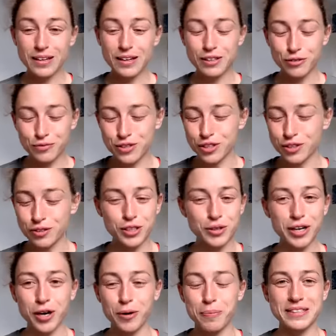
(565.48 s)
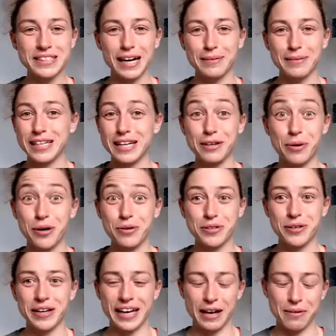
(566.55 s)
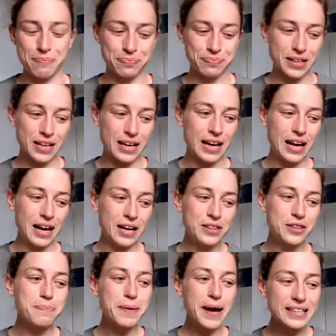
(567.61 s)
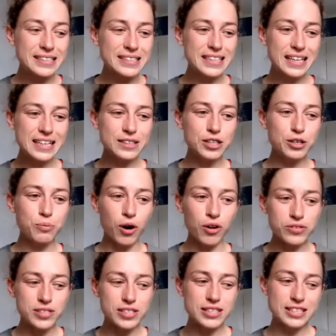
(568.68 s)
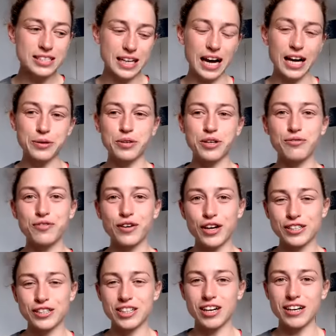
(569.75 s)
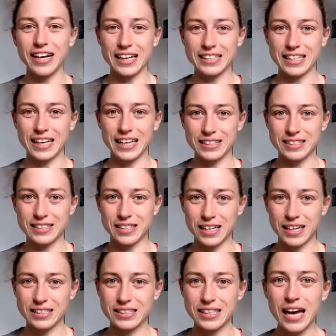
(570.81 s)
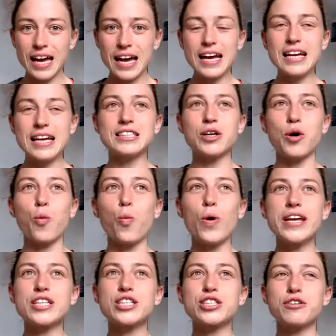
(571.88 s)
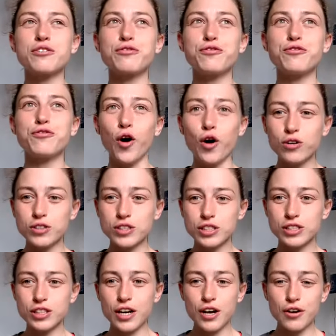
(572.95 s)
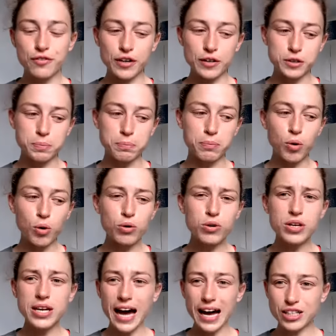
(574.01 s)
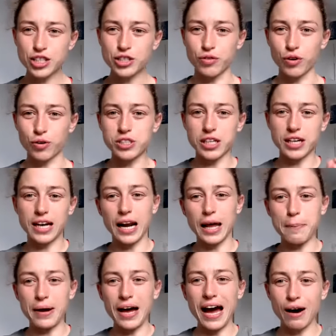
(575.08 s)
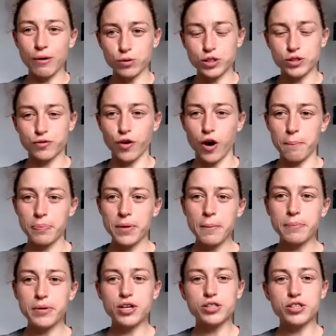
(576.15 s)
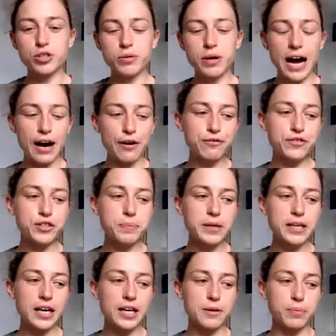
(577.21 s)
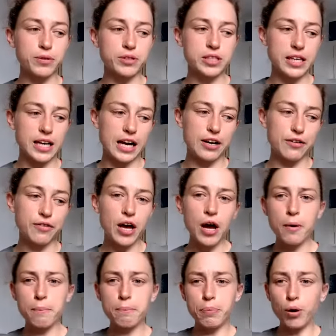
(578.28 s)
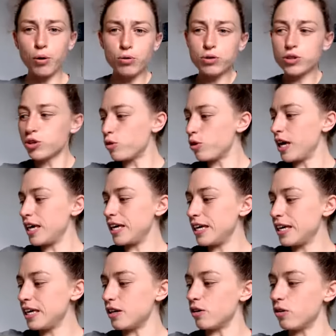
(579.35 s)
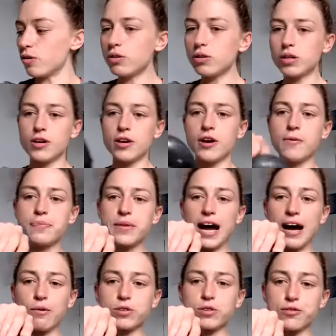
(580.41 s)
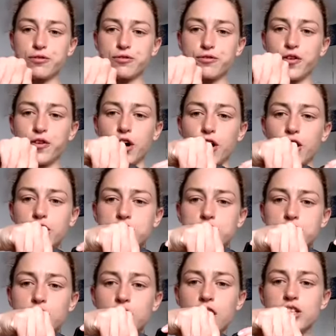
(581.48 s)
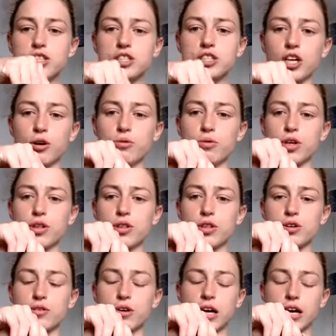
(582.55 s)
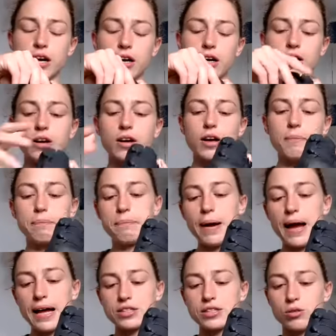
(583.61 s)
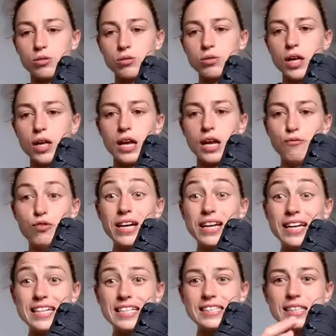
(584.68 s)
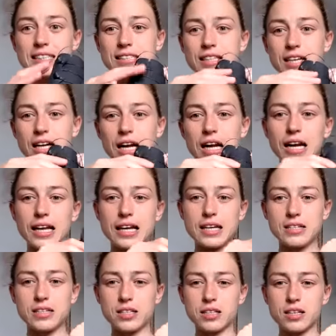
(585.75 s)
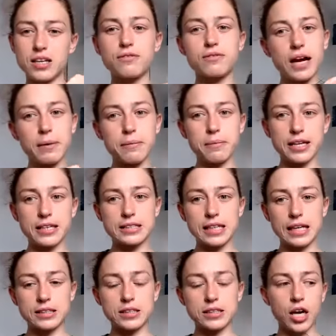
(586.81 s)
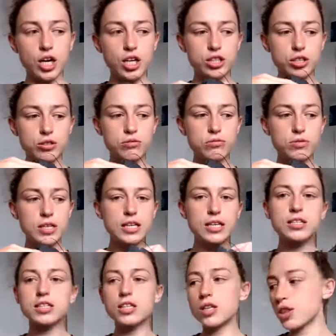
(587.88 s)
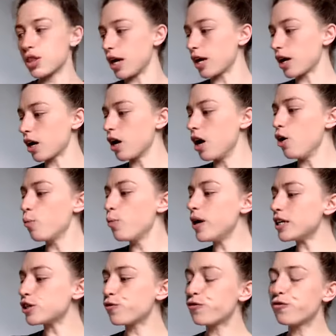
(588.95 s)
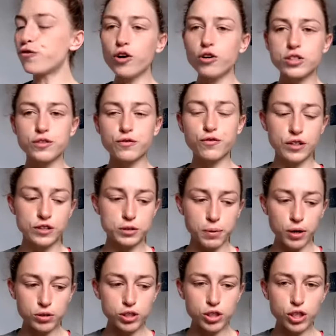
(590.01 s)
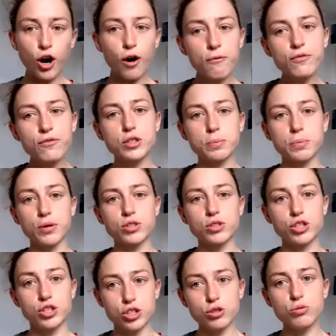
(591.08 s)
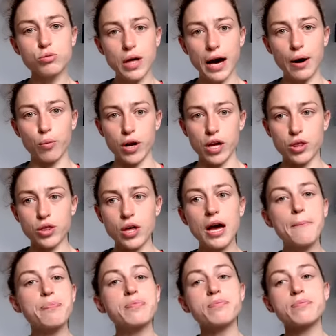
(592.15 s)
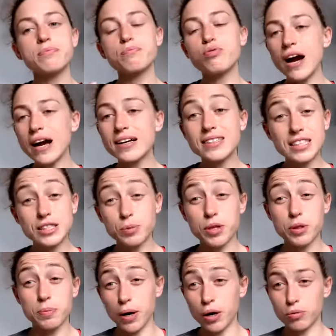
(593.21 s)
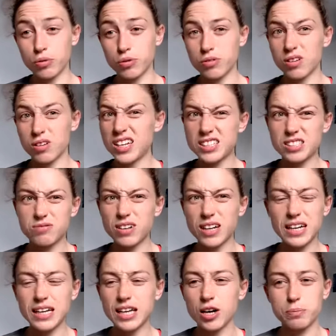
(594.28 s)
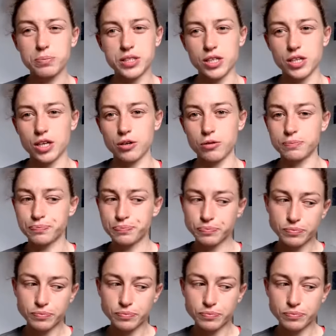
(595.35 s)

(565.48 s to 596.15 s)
You'll do it a couple of times and then you won't do it again. The best thing you want to decide when you first start getting into this is which foot feels more natural to clip out from, because you have to be able to kind of pull your heel out first so that the pedal releases the cleat, if that makes sense. So you need to think which foot feels most comfortable to do that with. Practice with both. It's really up to you.